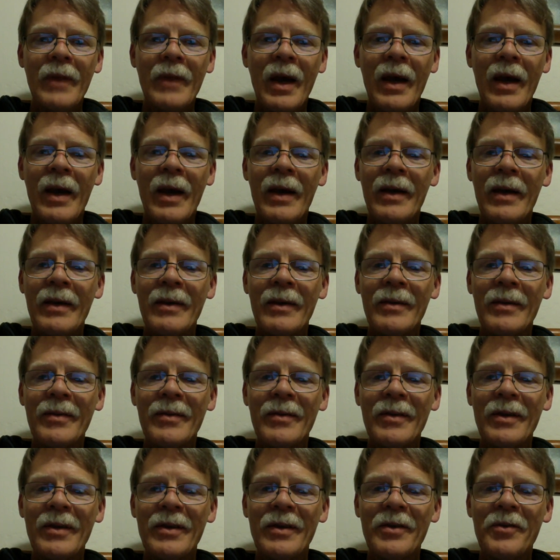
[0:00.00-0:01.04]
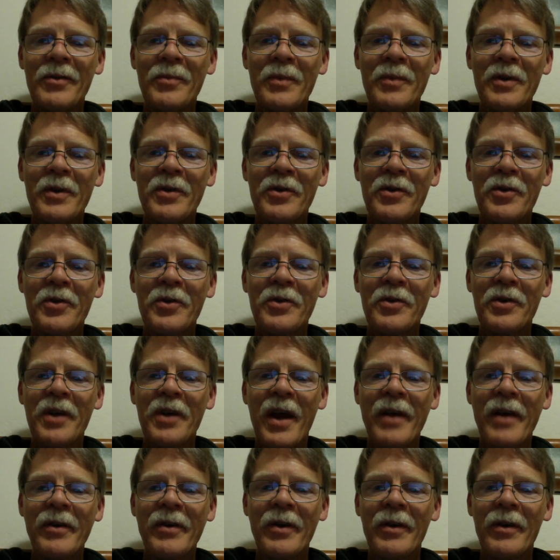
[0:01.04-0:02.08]
Hi, it's Mr.
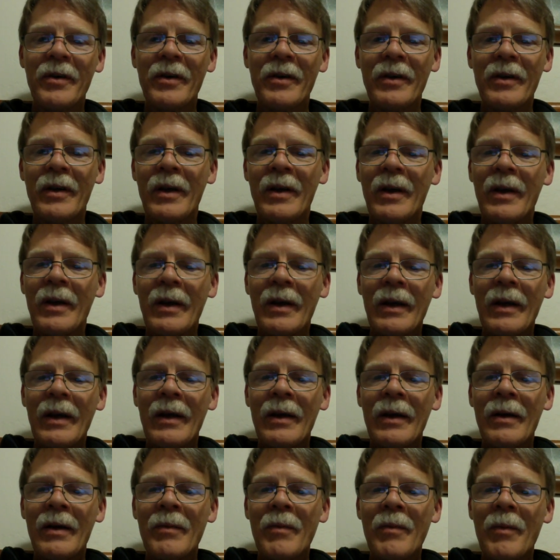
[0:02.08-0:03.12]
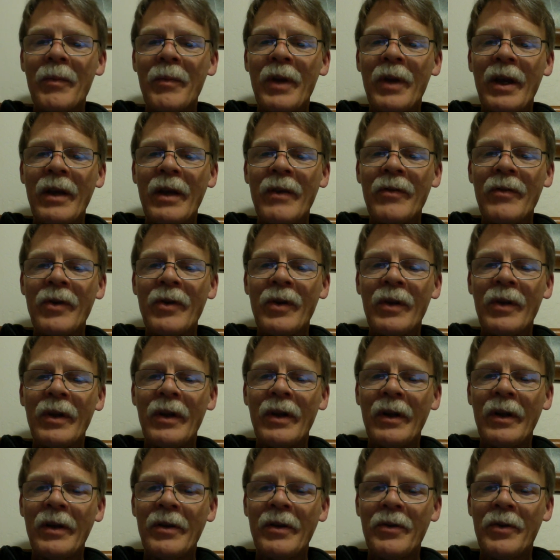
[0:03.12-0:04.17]
Steinert. I'm going to give you a
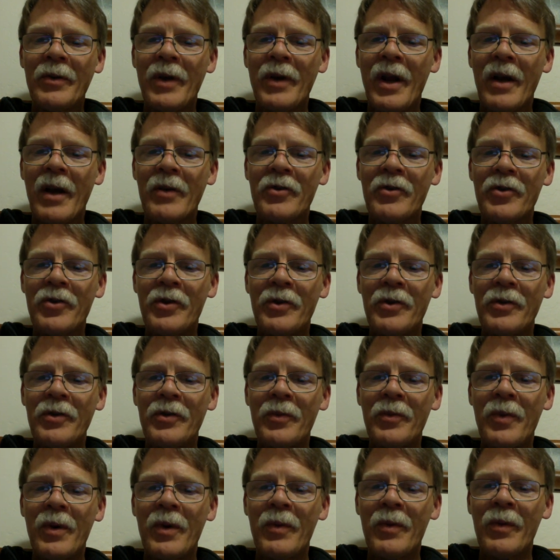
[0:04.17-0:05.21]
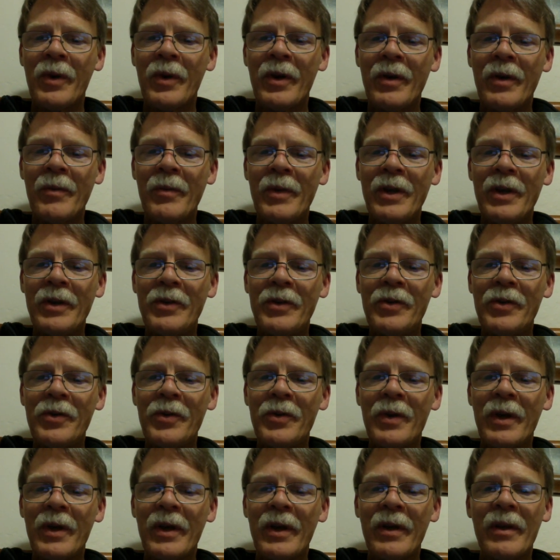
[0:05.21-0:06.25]
little introduction to what we're going to be
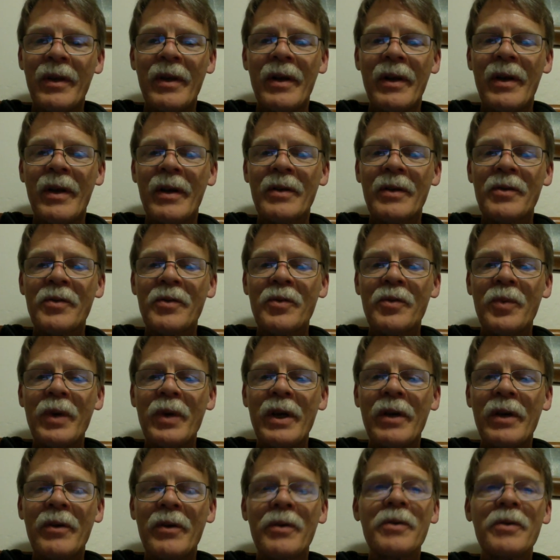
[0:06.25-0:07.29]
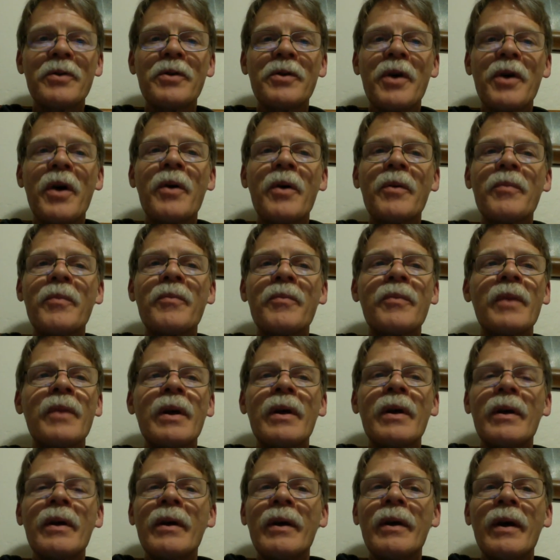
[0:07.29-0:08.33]
doing in the next week or so.
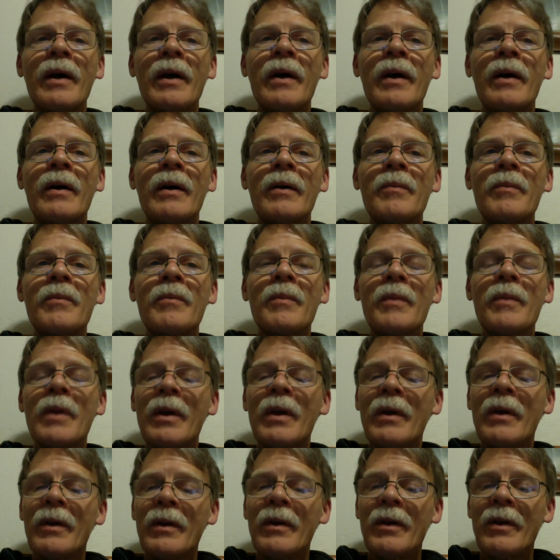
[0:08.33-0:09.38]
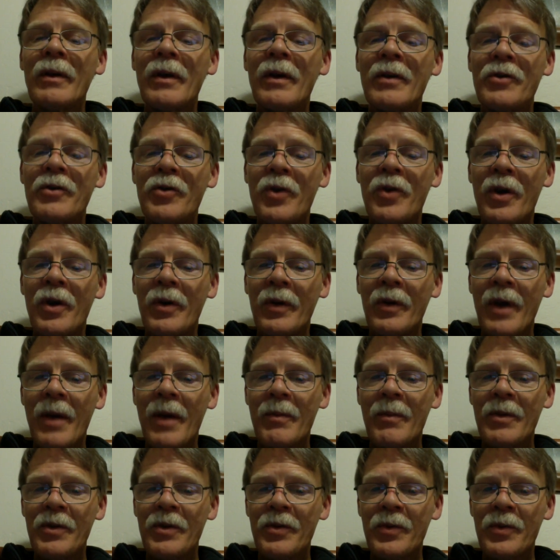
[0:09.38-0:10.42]
Um, as you know,
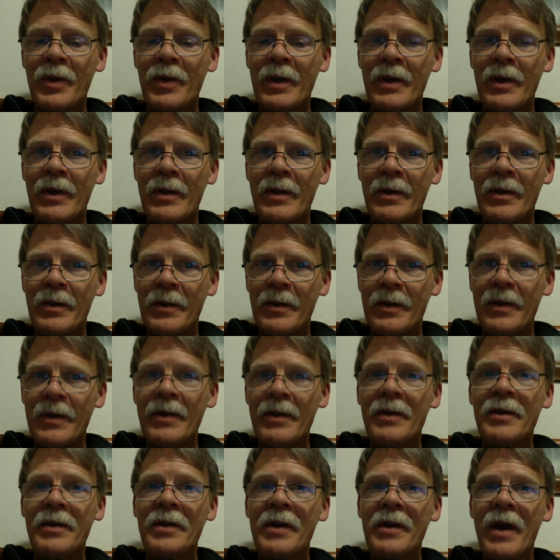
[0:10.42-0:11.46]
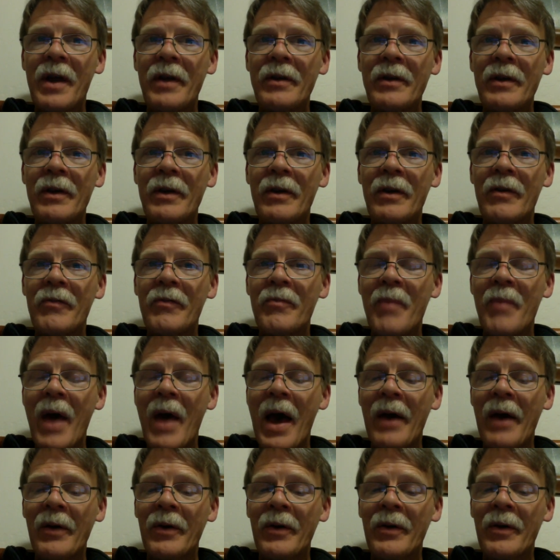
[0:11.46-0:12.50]
chemistry is the study of
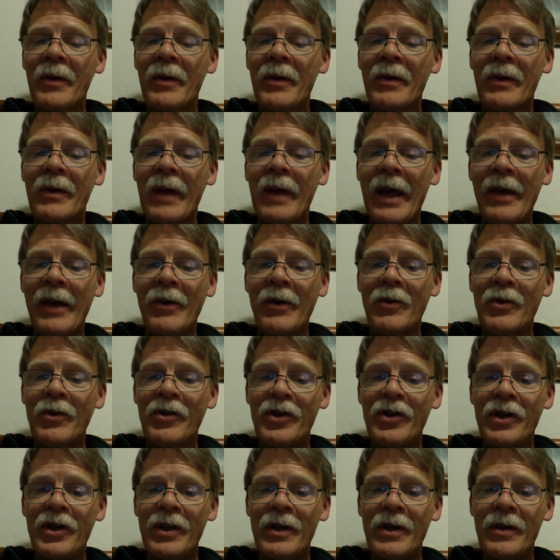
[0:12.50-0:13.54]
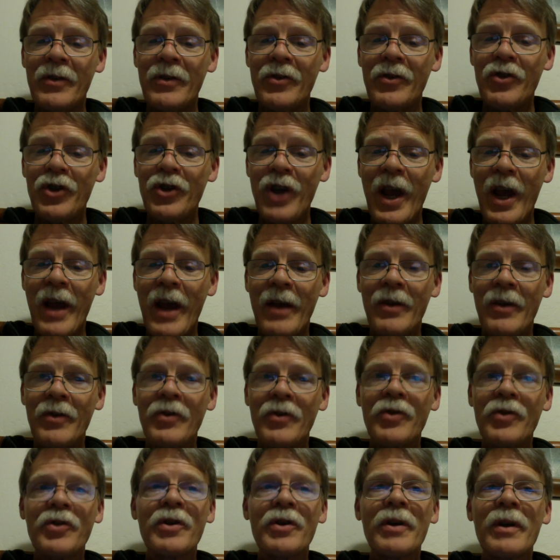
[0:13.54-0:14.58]
matter, energy, and
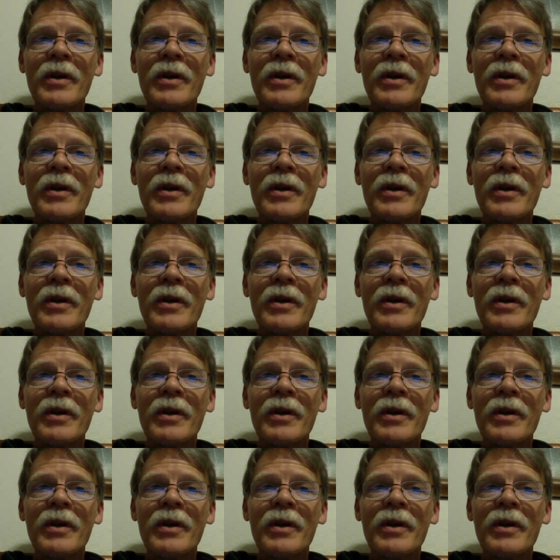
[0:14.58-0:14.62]
change.